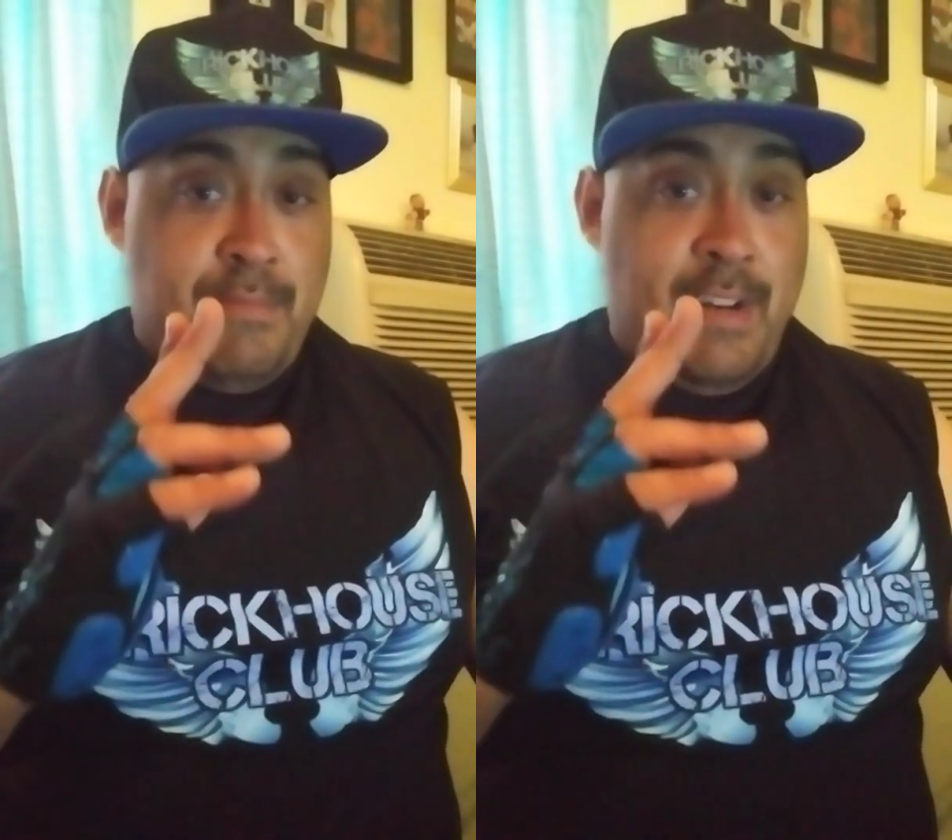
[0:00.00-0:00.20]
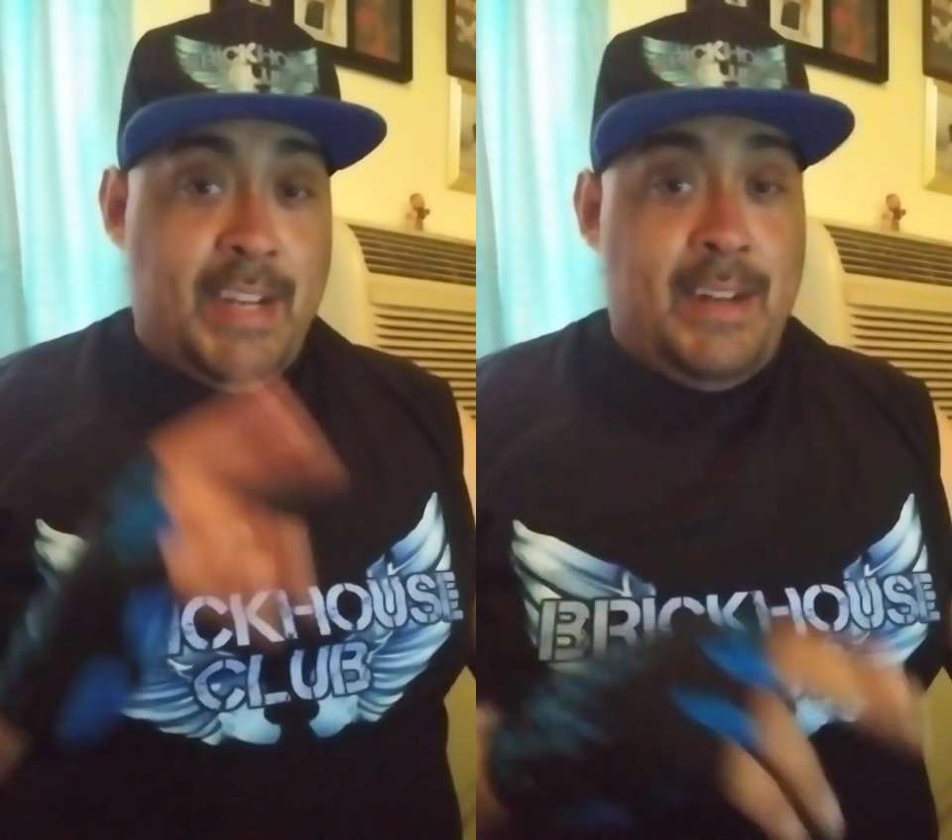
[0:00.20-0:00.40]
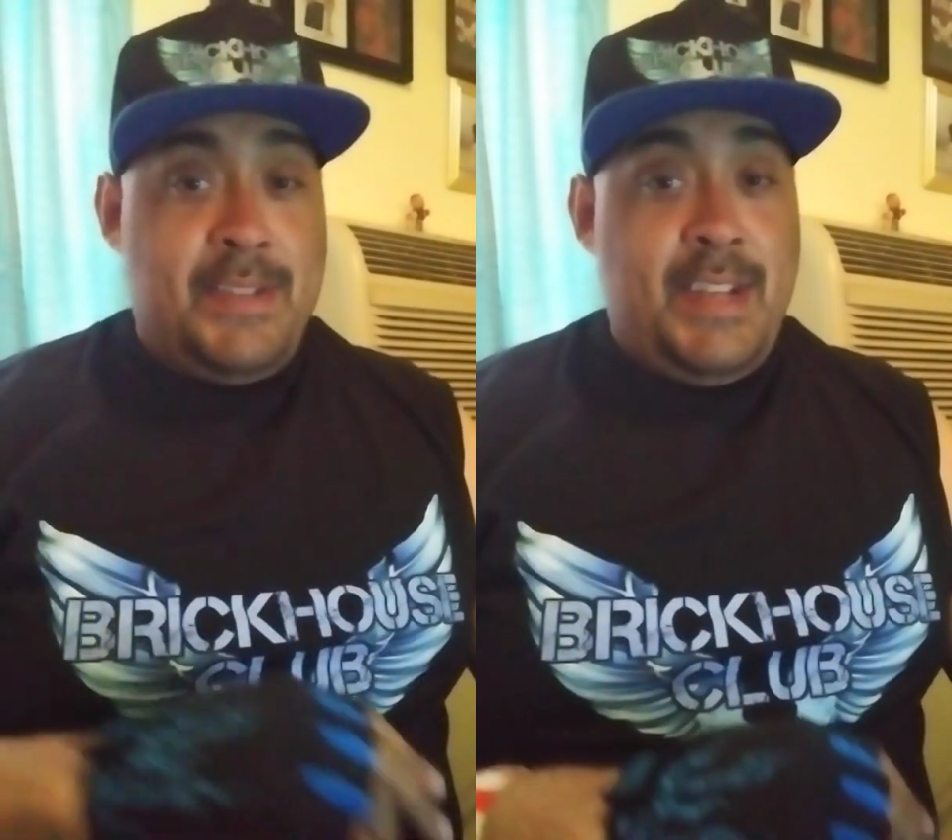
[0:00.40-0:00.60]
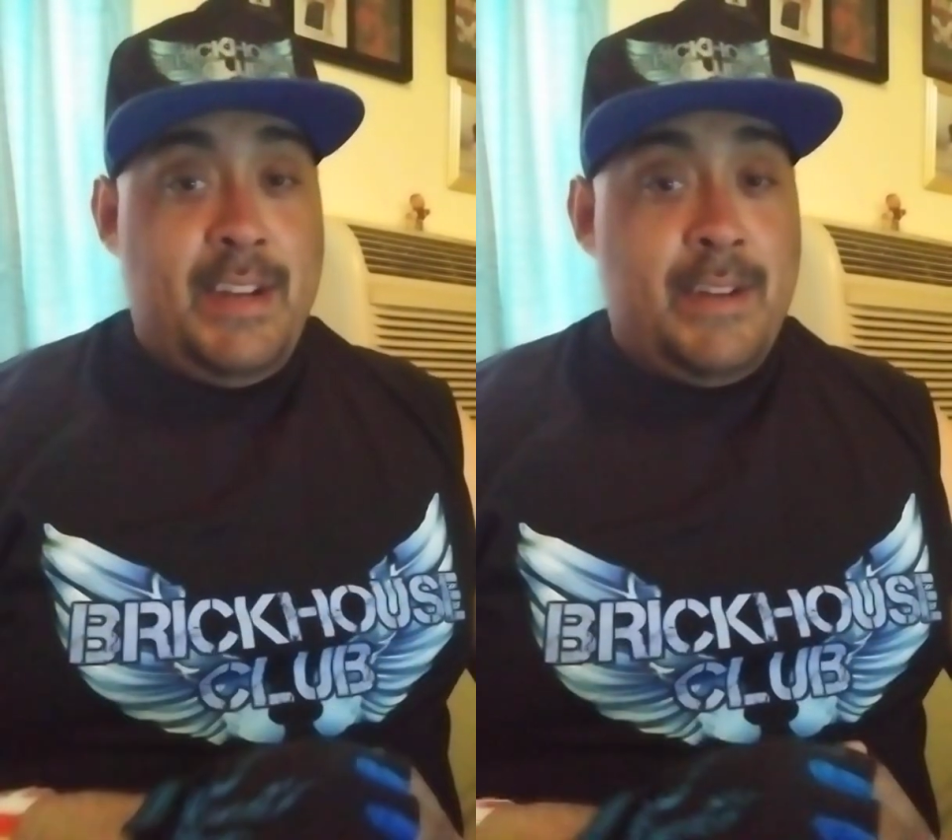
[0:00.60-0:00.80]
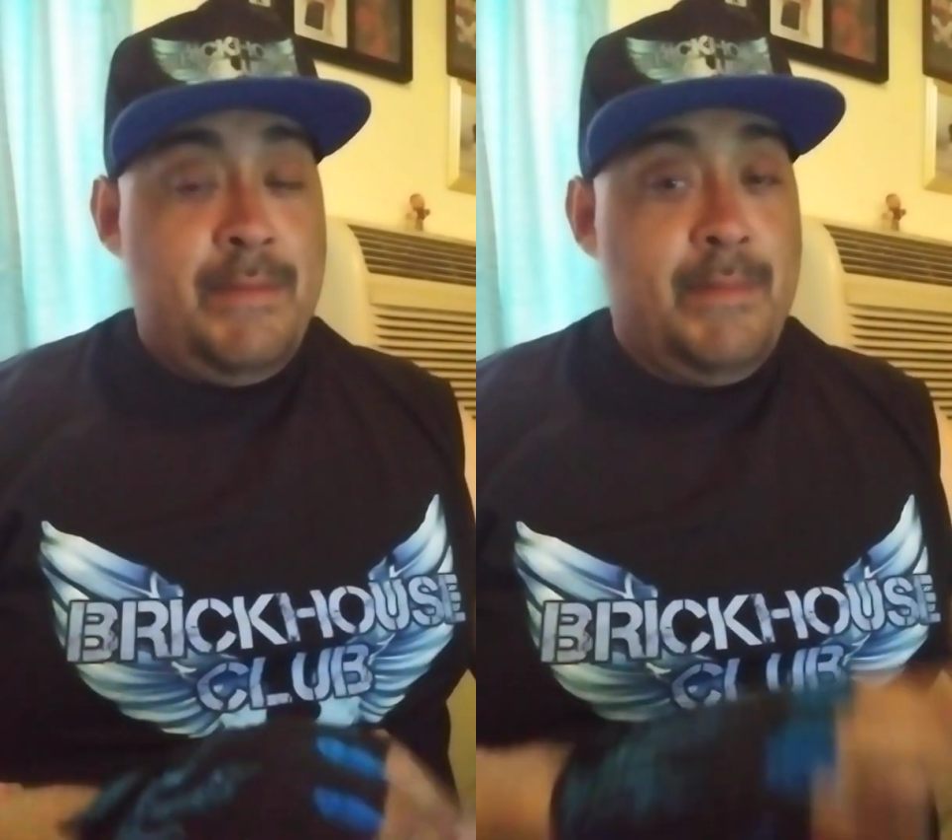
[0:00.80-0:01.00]
Brickhouse
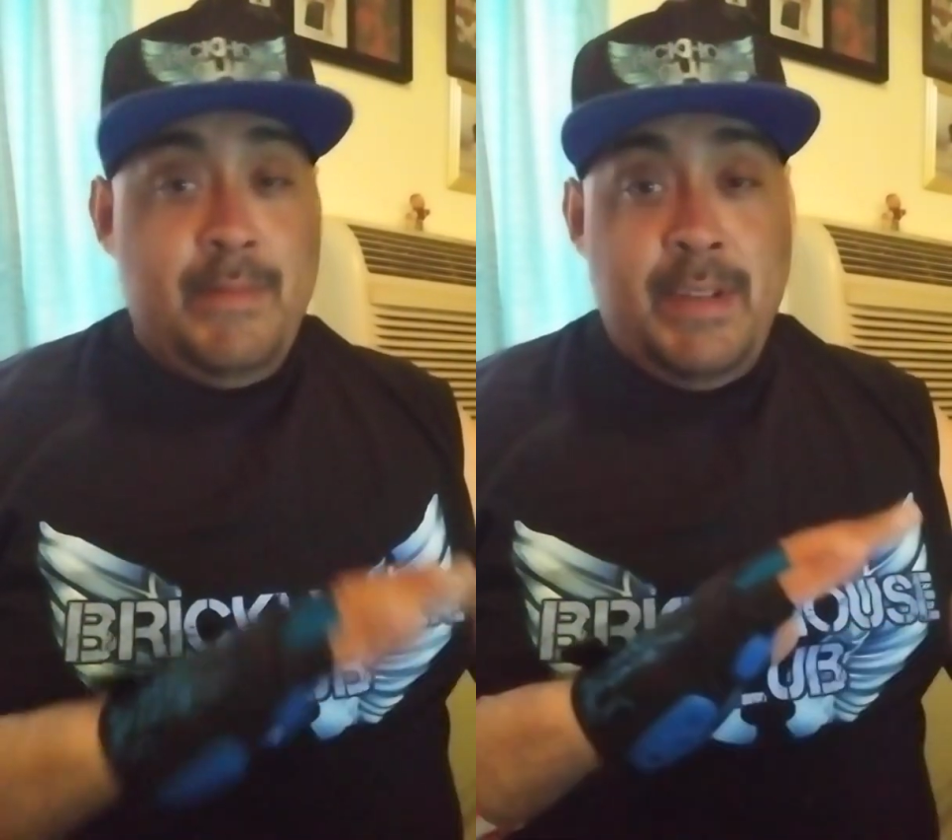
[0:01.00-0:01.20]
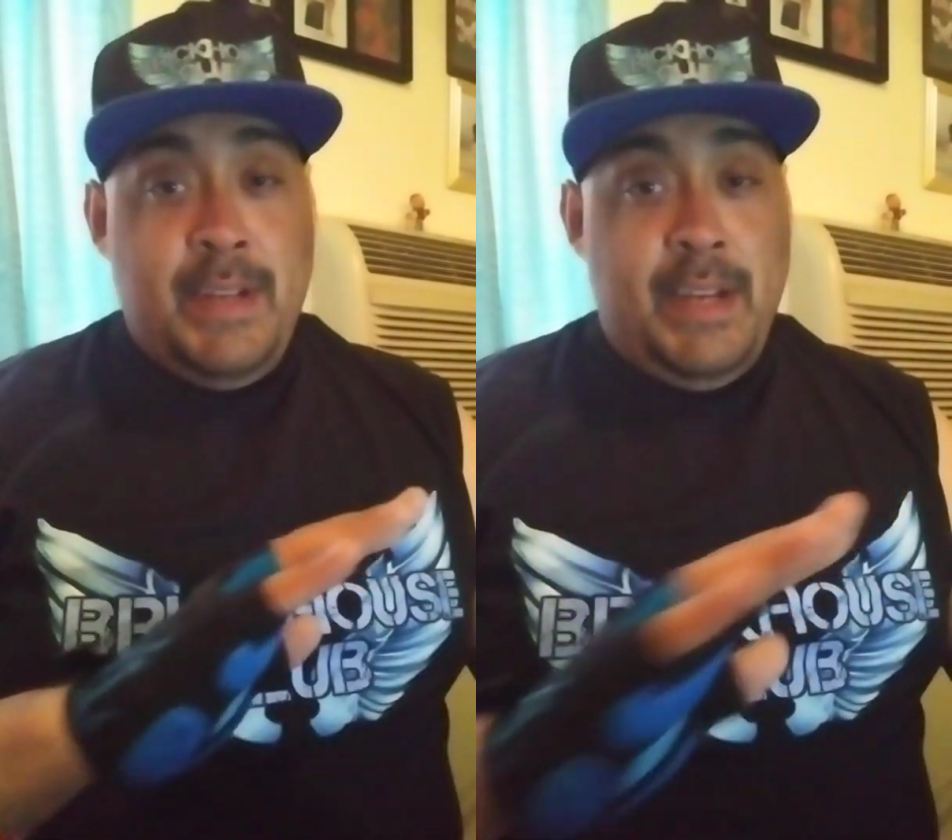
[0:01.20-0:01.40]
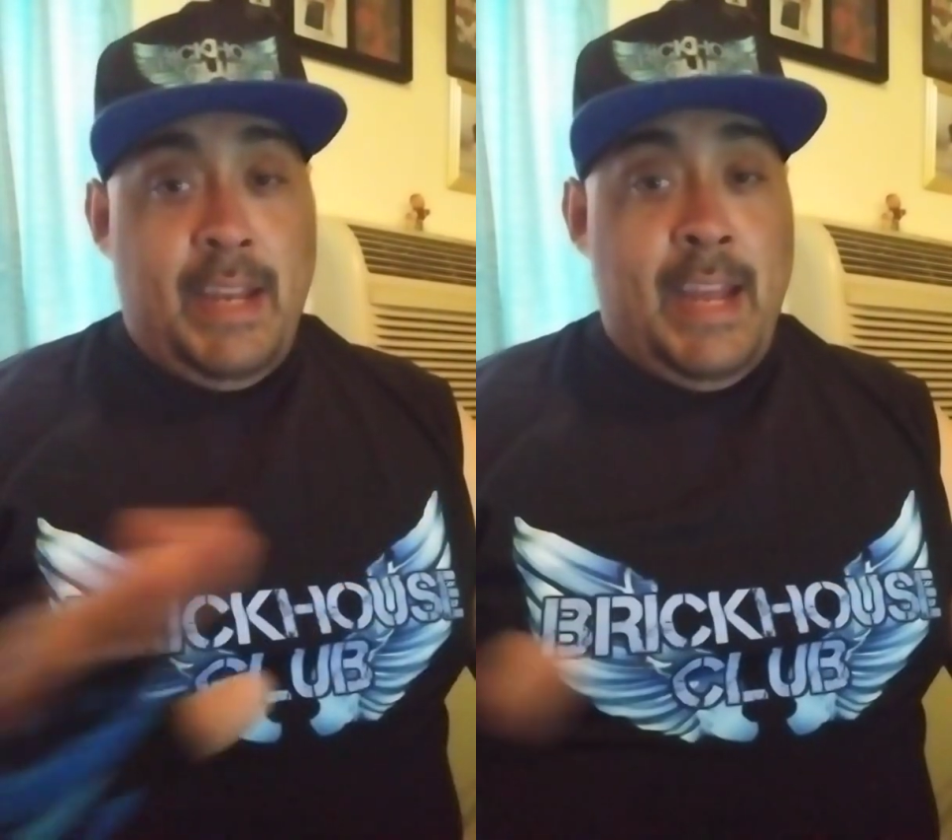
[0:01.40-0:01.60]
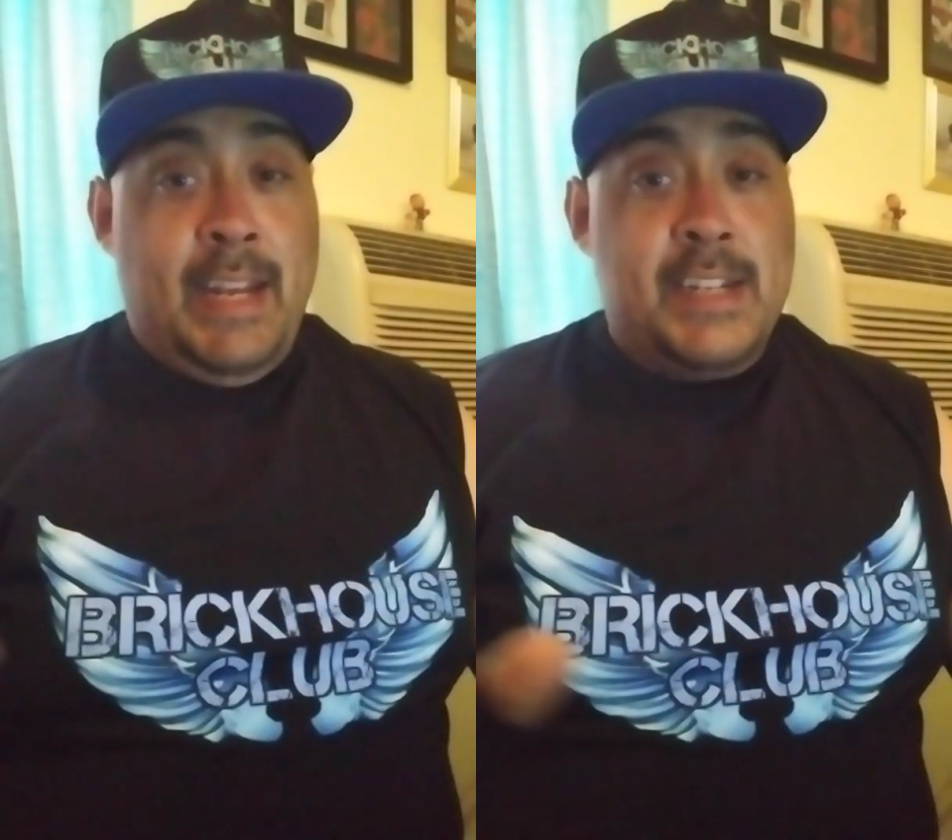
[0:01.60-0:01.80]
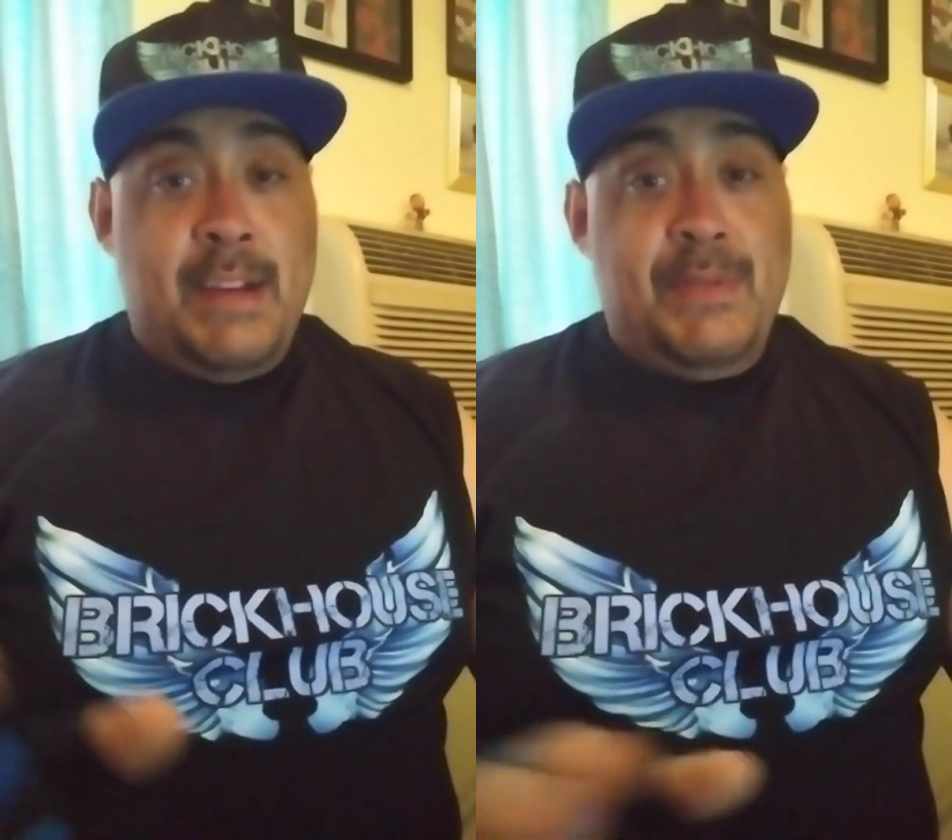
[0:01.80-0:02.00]
here.
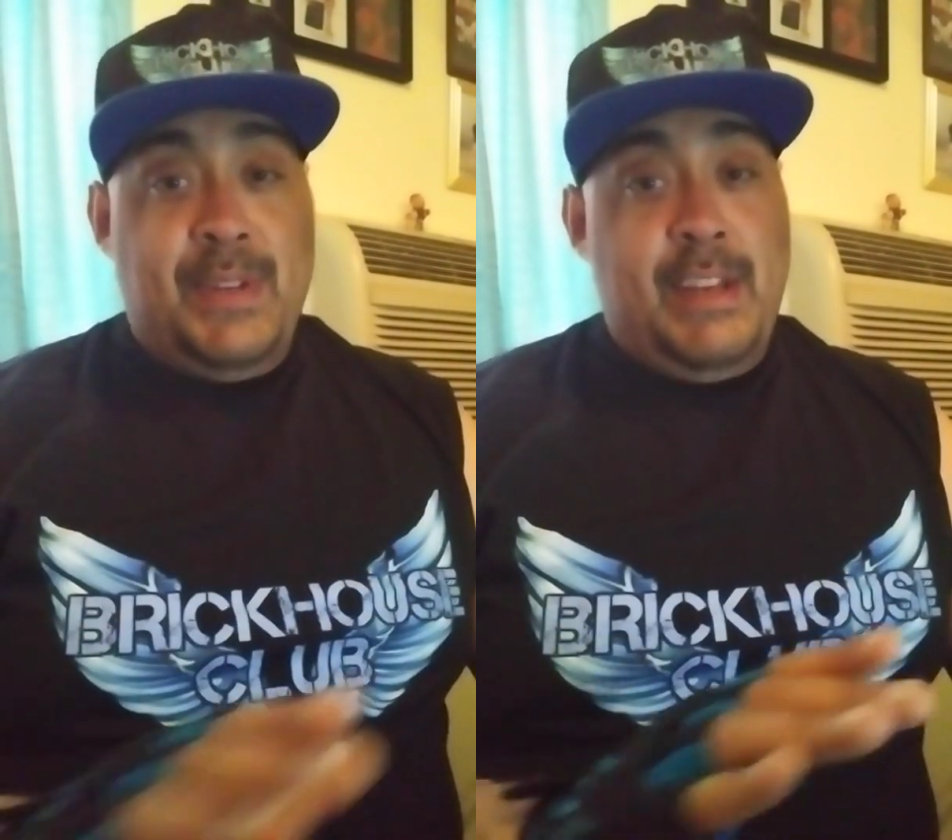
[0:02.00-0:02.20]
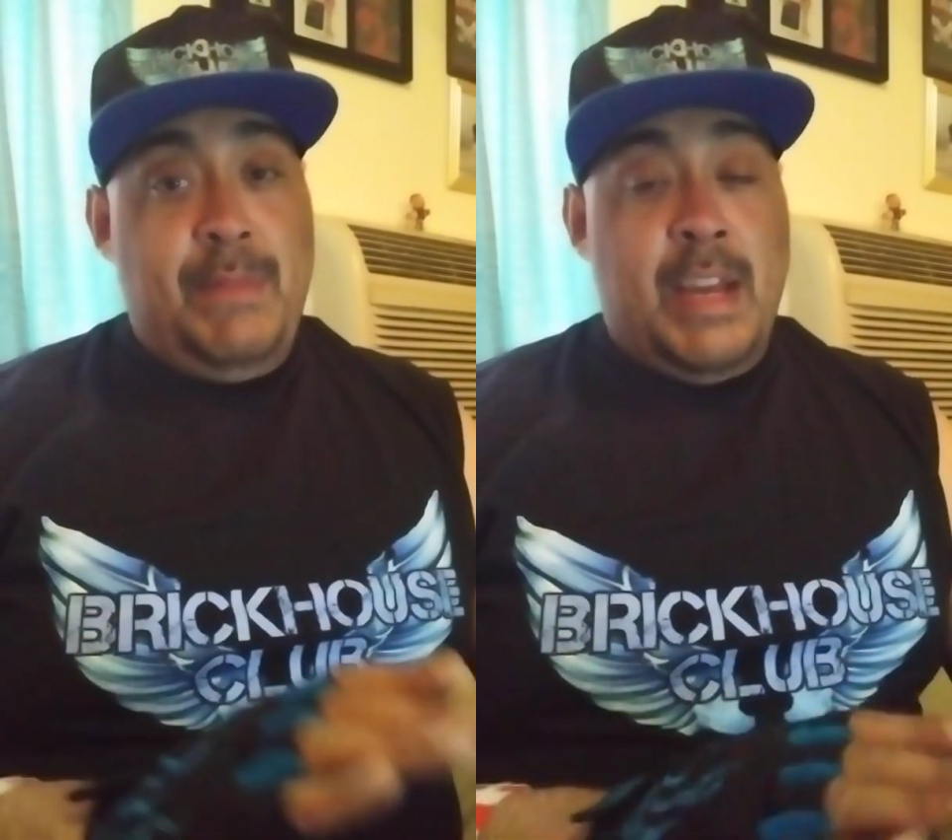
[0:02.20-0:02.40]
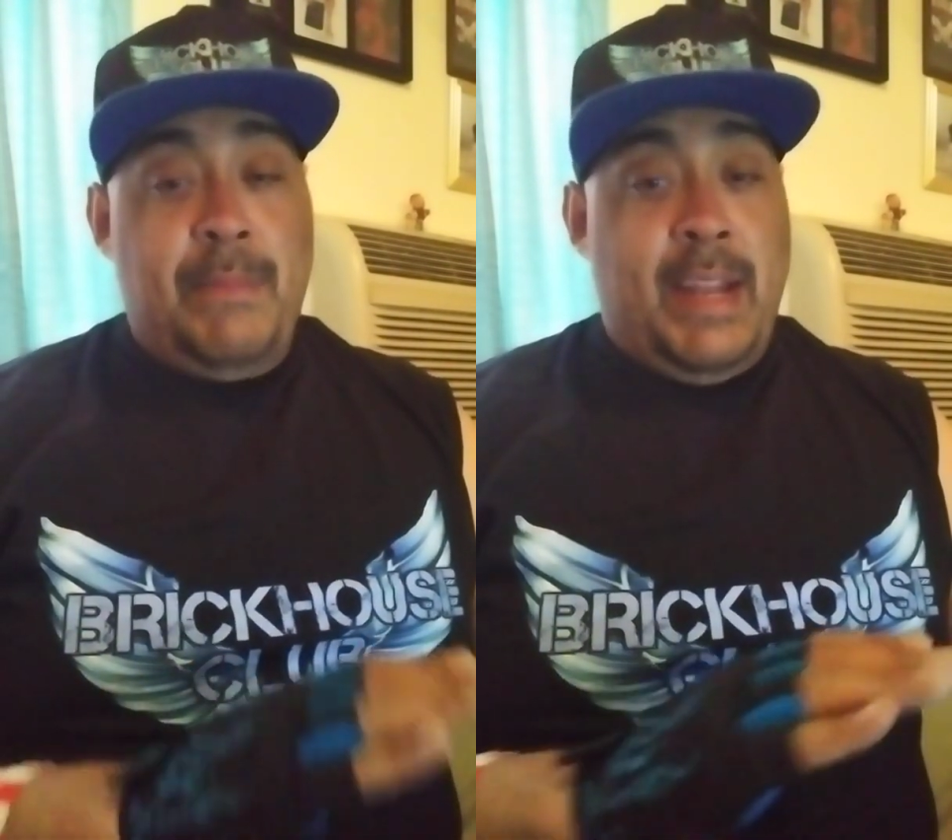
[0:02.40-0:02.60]
Anytime you want to hit me up,